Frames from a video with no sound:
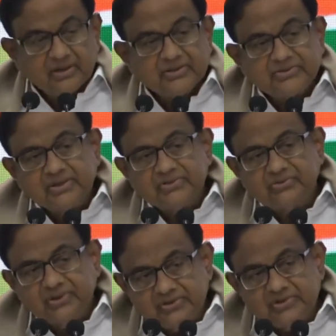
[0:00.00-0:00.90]
6
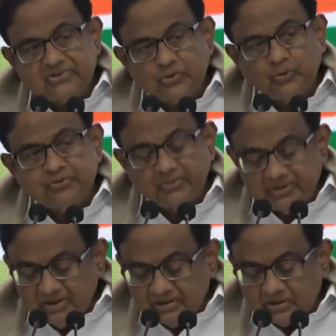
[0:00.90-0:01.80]
religious groups have been
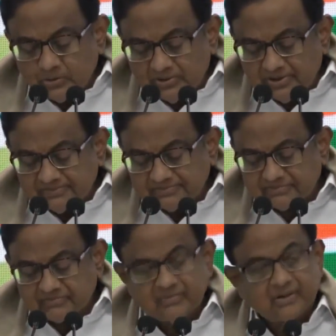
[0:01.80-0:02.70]
included.
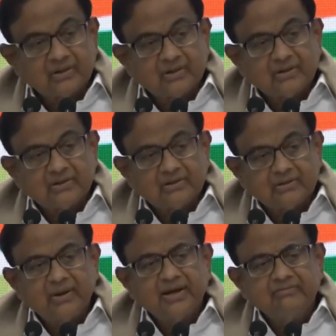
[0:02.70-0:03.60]

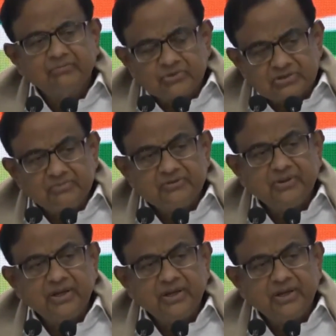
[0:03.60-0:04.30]
Why have Muslims been